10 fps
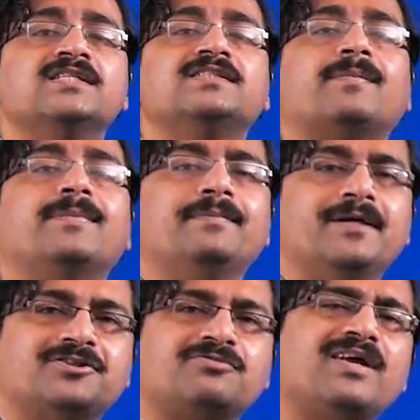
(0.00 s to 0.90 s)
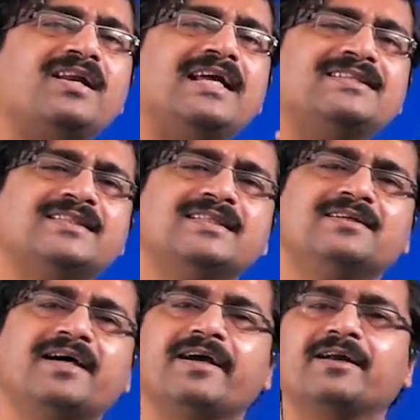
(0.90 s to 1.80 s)
Sublimation. Well, let's see
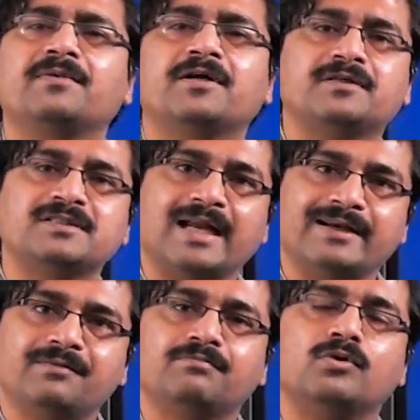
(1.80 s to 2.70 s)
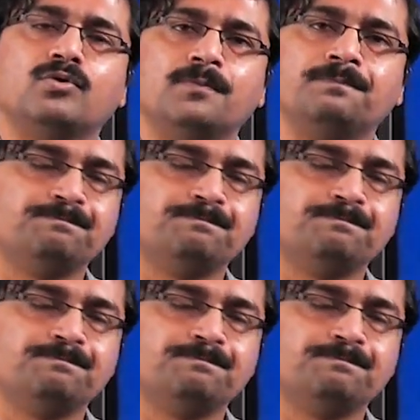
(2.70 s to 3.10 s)
the diagram and understand it more.